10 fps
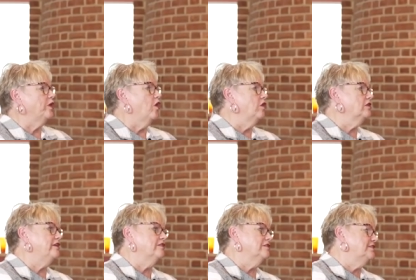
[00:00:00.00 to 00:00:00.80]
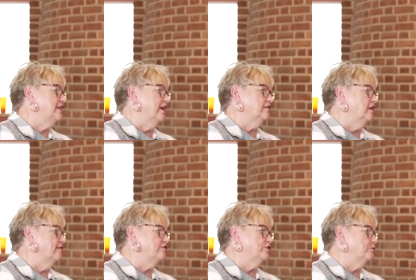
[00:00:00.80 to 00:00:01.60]
we all here in town
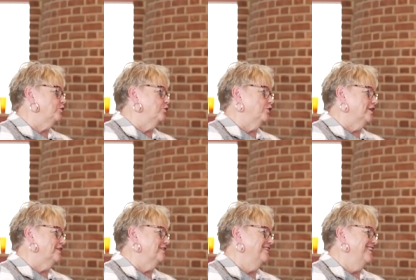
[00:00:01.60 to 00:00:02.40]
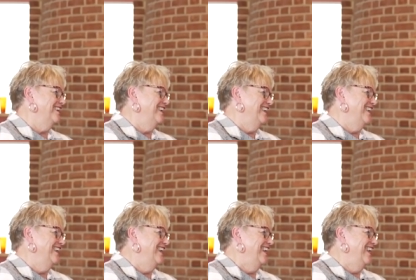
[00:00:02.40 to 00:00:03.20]
love Jim Coogan. Well, he's
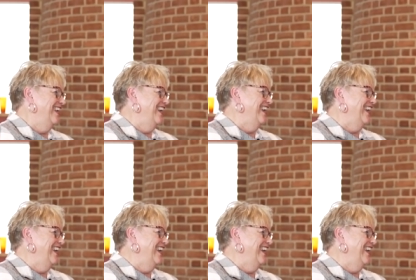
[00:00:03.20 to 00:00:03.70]
they're, they're all